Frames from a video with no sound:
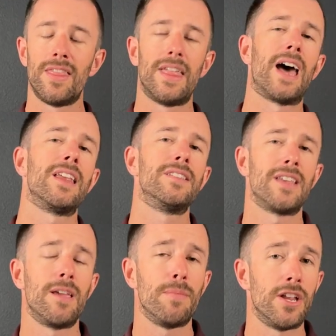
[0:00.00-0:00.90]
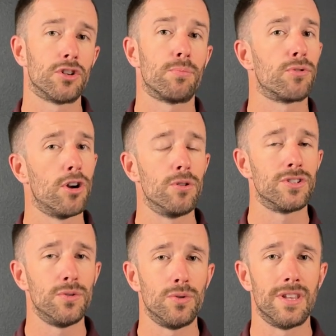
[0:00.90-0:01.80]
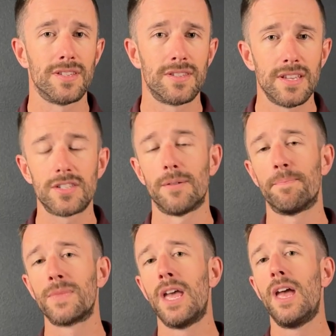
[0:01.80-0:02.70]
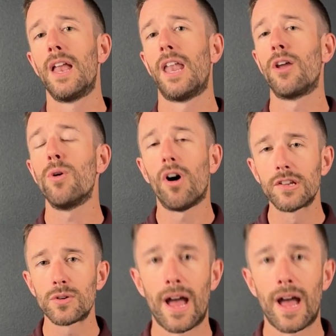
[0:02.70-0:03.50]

that is a major pro to this system. Now, you also